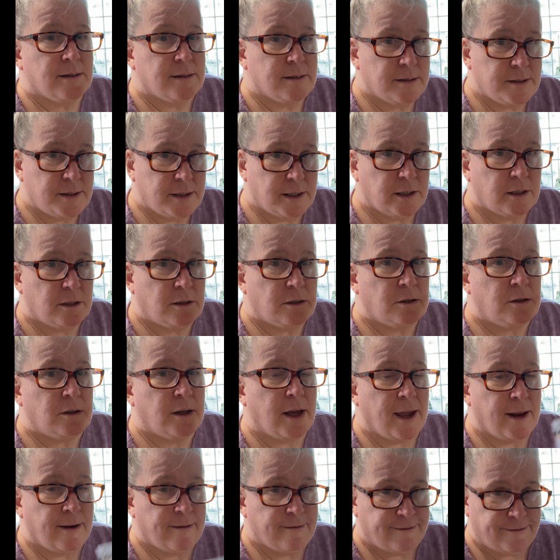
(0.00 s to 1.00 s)
dill
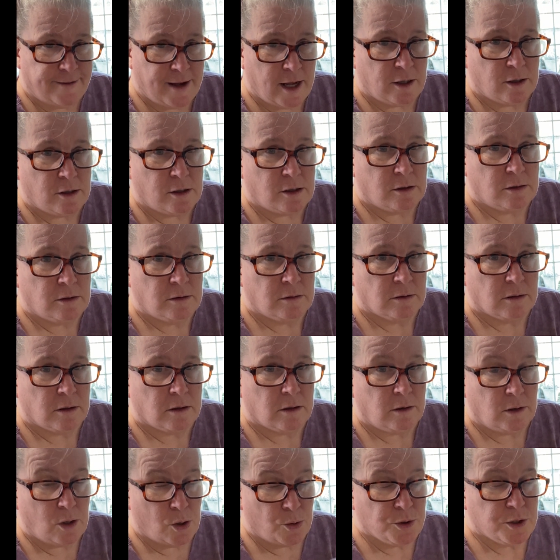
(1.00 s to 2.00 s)
and fennel
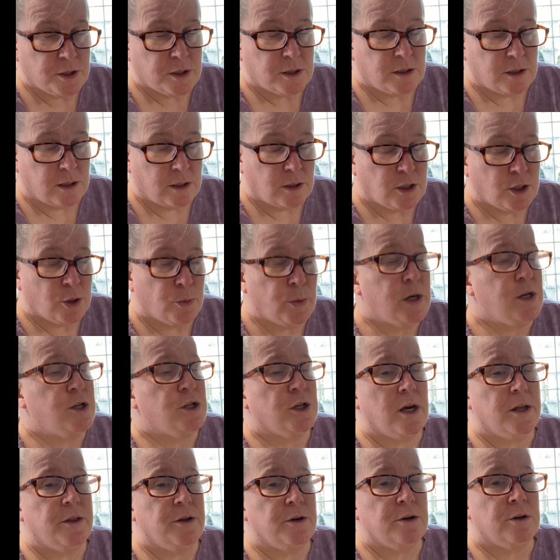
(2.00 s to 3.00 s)
close to each
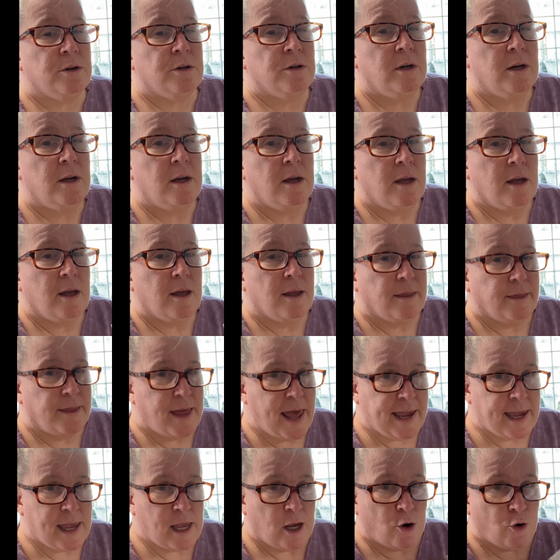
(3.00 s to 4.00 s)
other,
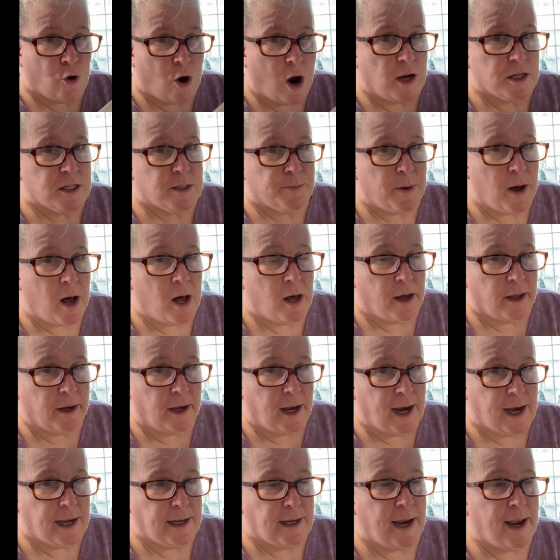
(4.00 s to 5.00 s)
they can
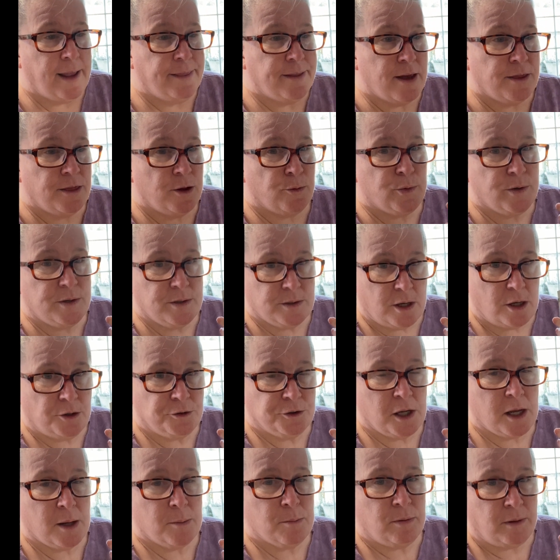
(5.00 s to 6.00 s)
cross-pollinate, and then the
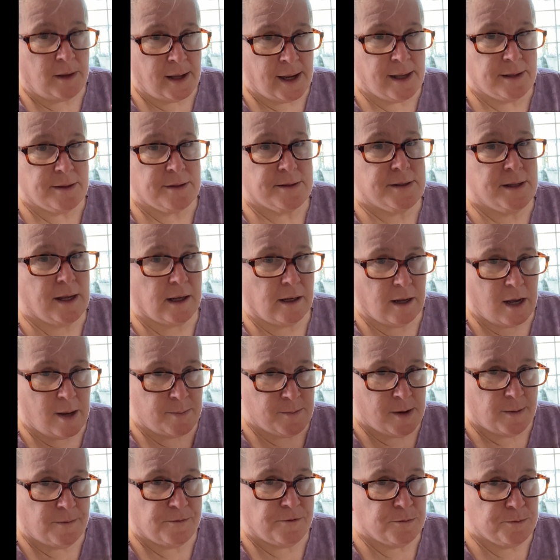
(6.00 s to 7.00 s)
resulting plants that
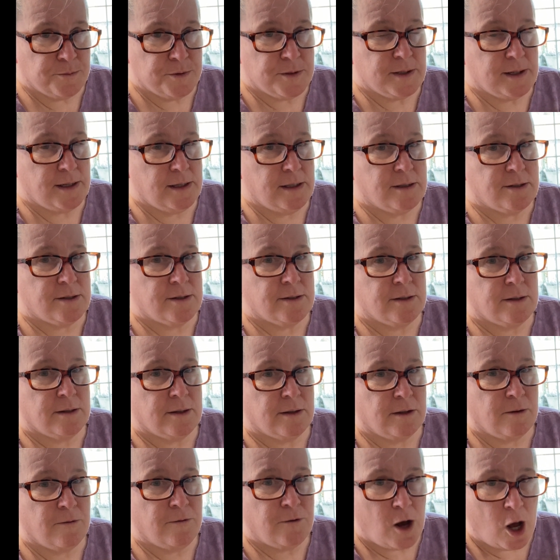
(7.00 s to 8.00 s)
come up from seeds
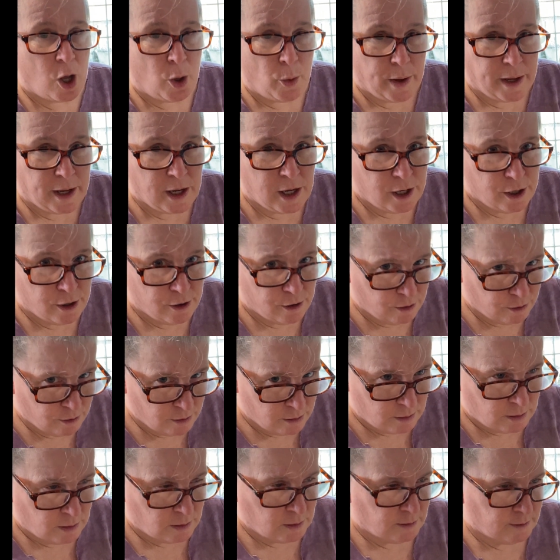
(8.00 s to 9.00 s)
the following year
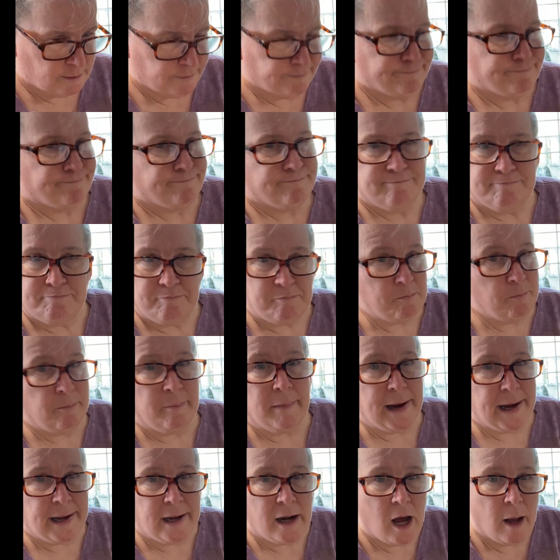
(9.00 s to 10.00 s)

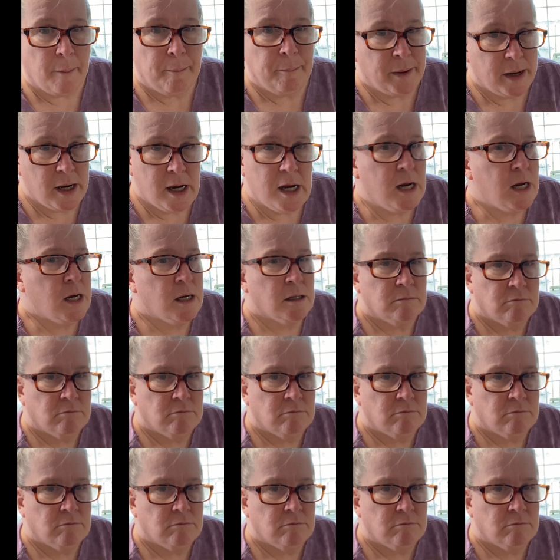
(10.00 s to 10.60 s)
may not be